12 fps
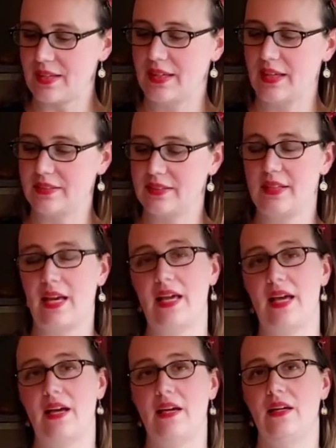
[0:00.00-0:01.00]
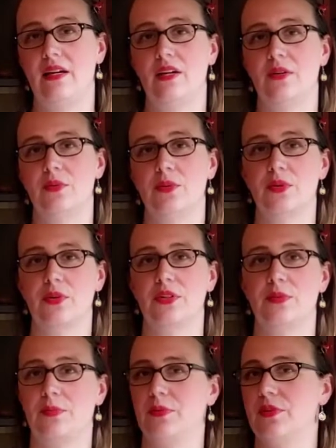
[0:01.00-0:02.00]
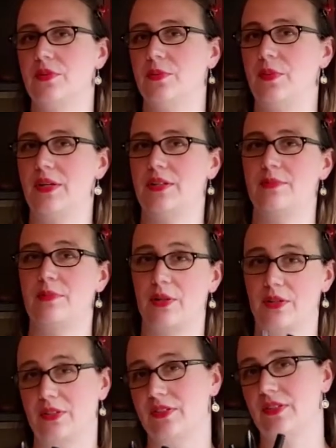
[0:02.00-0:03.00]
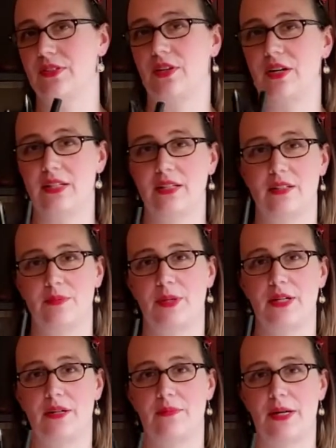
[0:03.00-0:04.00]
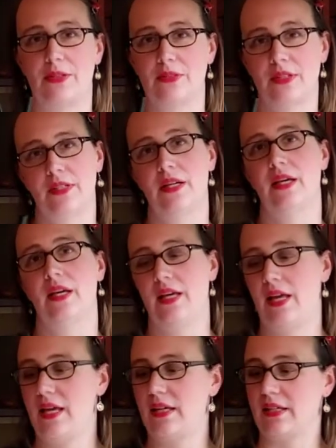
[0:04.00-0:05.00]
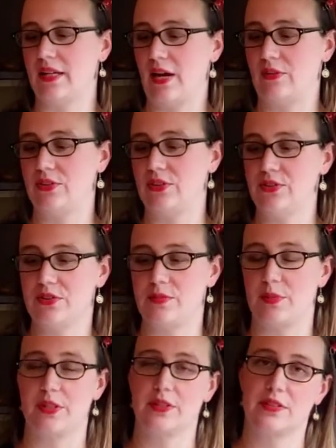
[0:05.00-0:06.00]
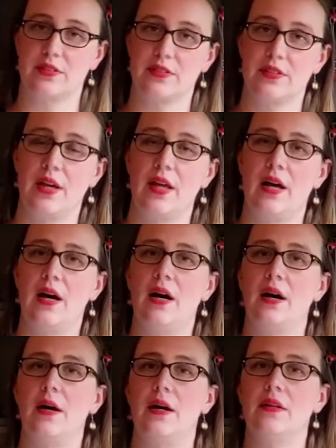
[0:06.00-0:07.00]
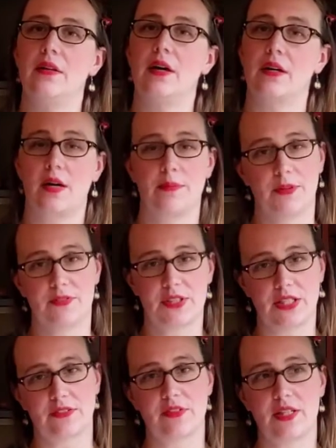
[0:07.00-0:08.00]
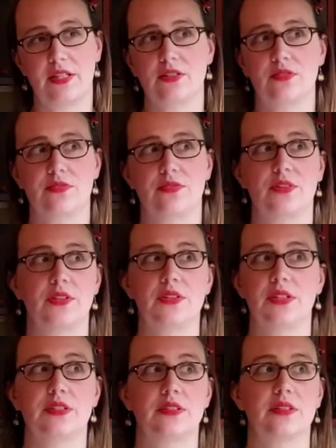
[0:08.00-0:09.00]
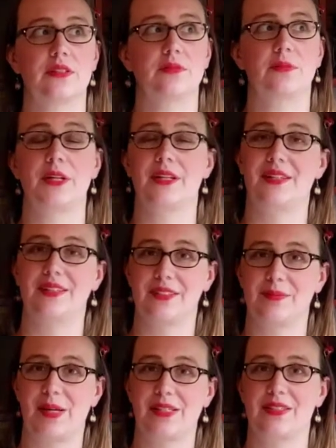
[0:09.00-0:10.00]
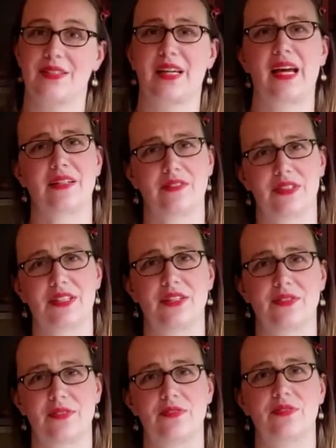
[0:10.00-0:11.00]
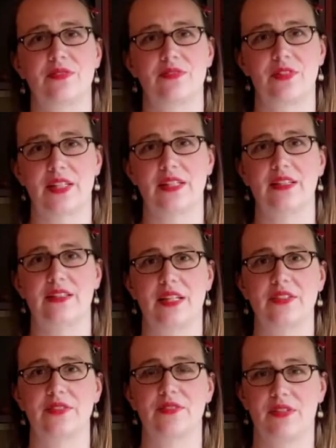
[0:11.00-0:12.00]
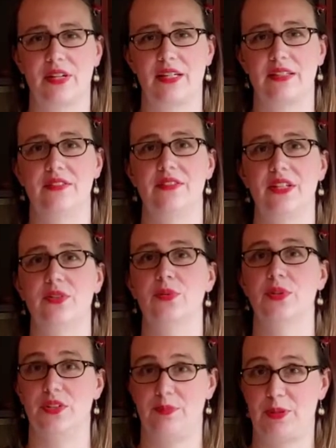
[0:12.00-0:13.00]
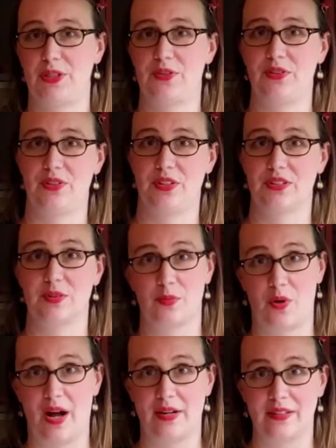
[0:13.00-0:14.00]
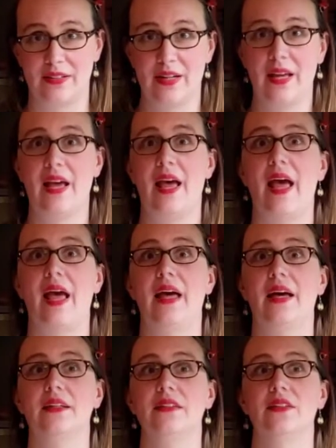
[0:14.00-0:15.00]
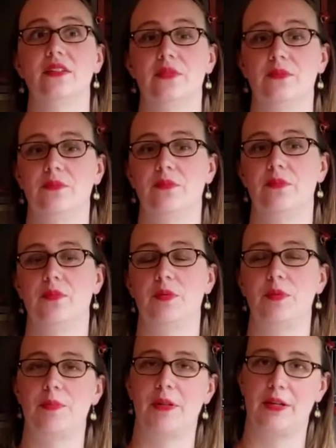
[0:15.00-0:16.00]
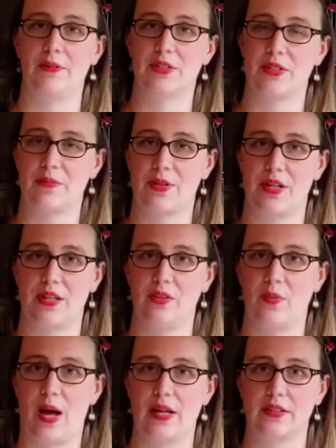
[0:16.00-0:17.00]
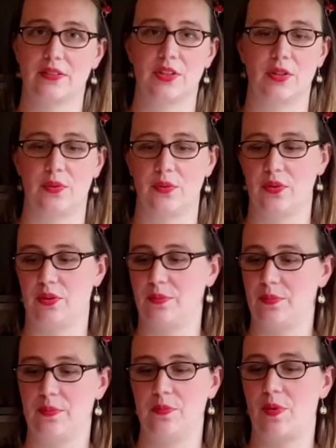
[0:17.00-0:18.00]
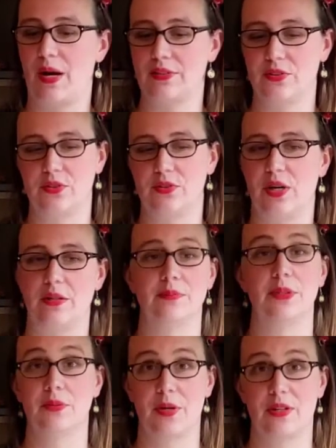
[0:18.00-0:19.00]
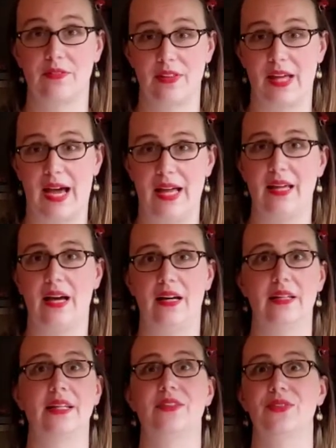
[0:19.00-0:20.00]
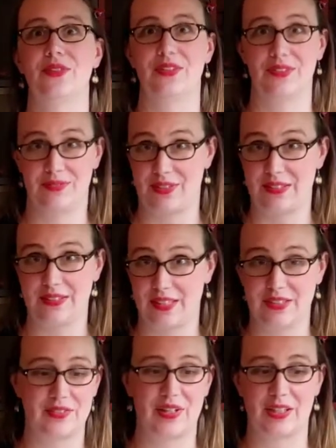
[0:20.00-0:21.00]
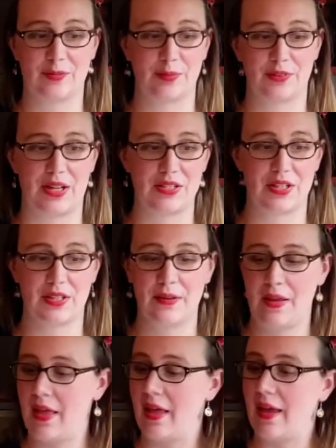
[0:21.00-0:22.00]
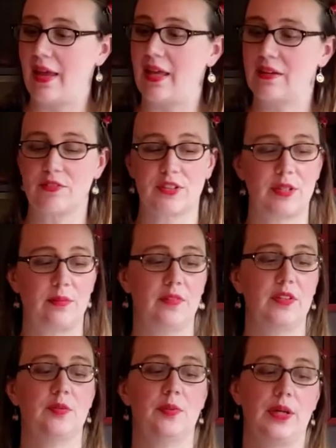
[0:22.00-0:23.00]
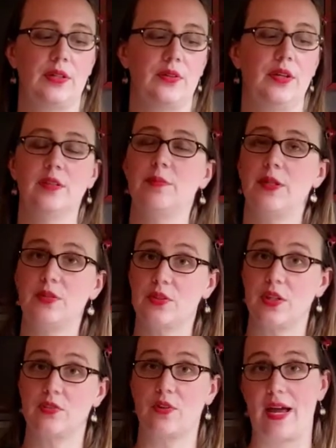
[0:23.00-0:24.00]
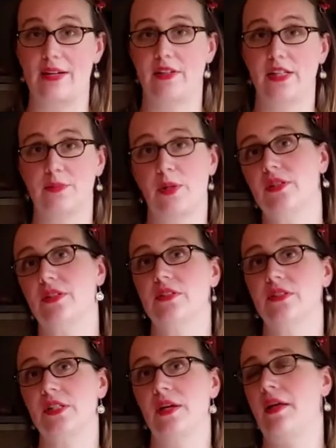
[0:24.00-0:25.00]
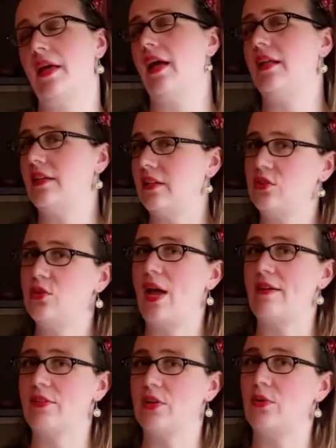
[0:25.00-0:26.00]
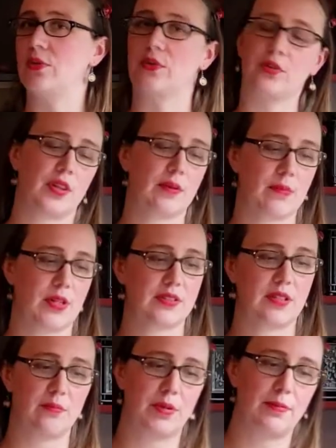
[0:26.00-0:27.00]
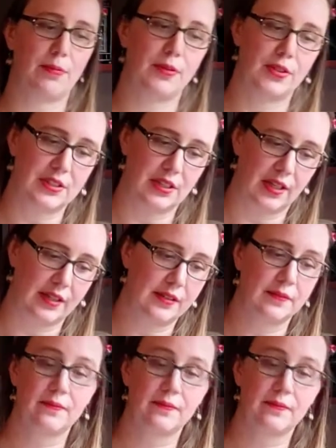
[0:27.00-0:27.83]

And today, we're going to work with markers and talk a little bit about ink and how it's used in markers. A couple of sensory things. First, it's one of the things that makes this kind of a sensory friendly, sensory fun activity is we're going to be using some water, and we'll be playing with something in the water, so you'll want to be aware of that. That's usually fun sensory exploration. And for some of this, we are going to be using dry erase markers, and they do have an odor to them that some people dislike.